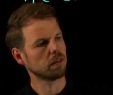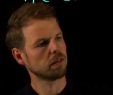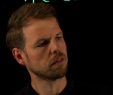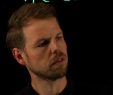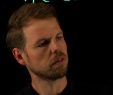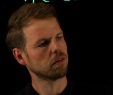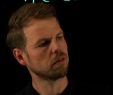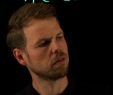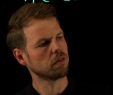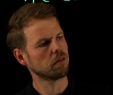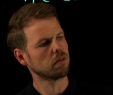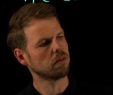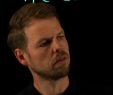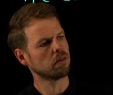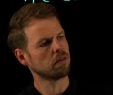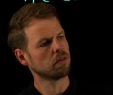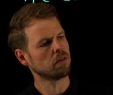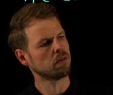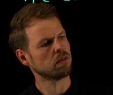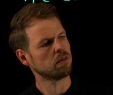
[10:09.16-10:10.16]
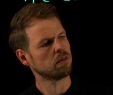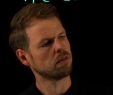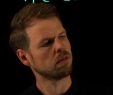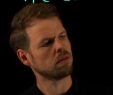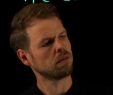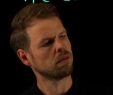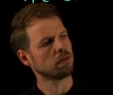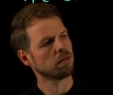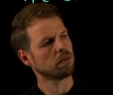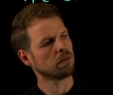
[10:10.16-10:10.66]

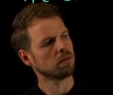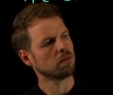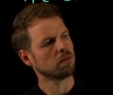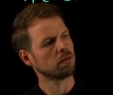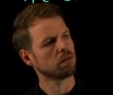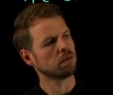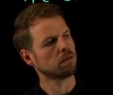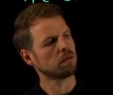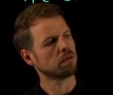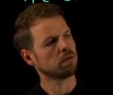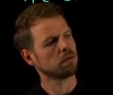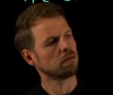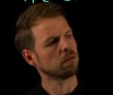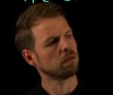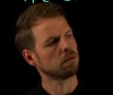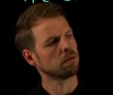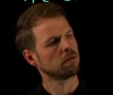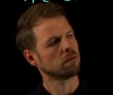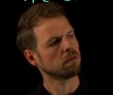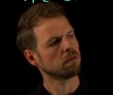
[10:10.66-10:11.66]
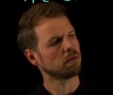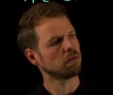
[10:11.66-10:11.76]
[no speech]